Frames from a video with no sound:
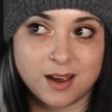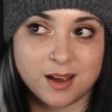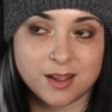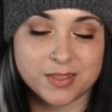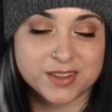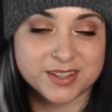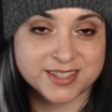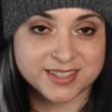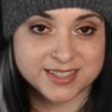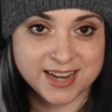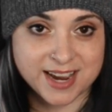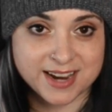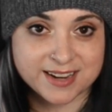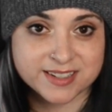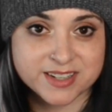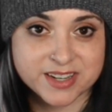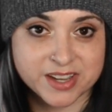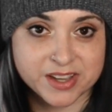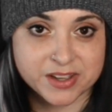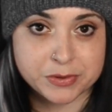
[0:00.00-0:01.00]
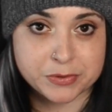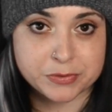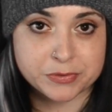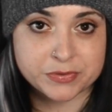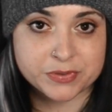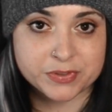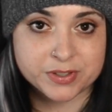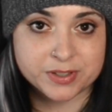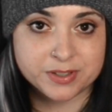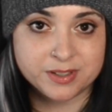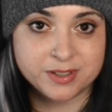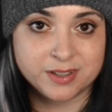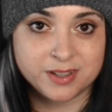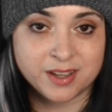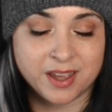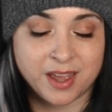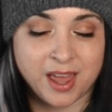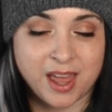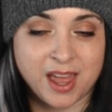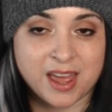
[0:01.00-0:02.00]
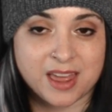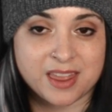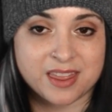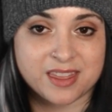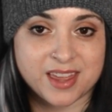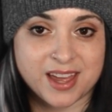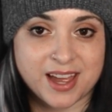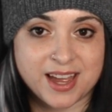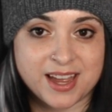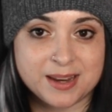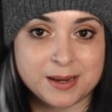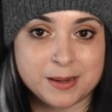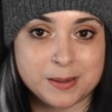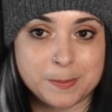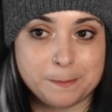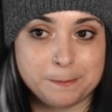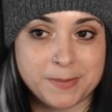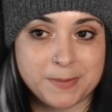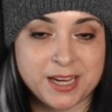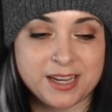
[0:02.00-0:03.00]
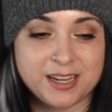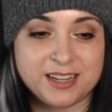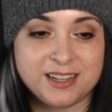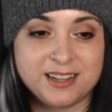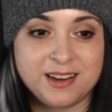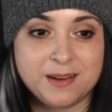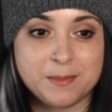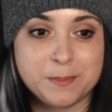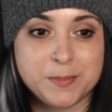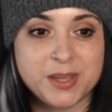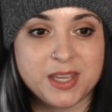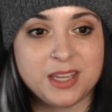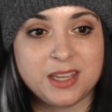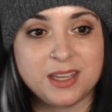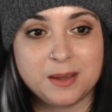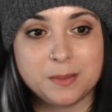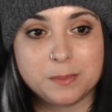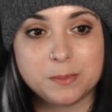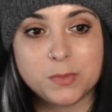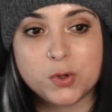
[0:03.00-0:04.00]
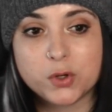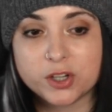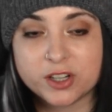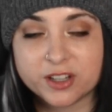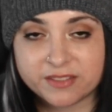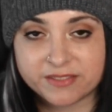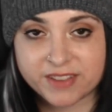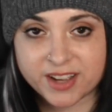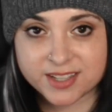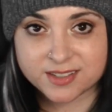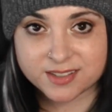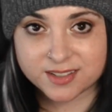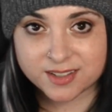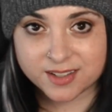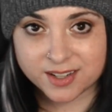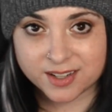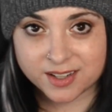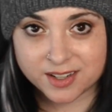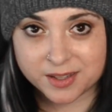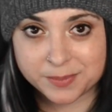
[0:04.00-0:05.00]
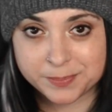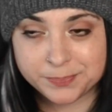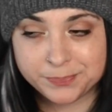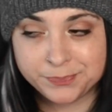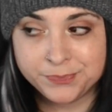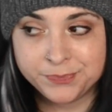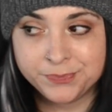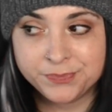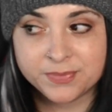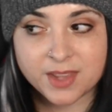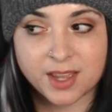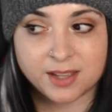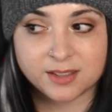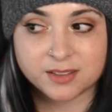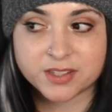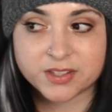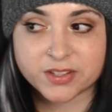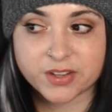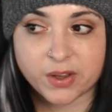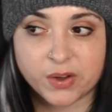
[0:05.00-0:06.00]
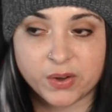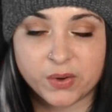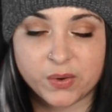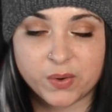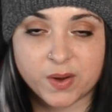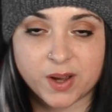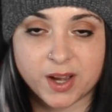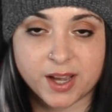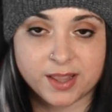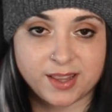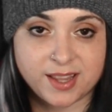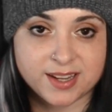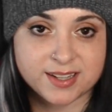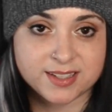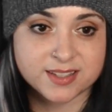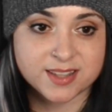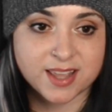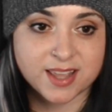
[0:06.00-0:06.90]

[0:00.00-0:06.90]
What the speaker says: the detective that made me more invested in him. And so I liked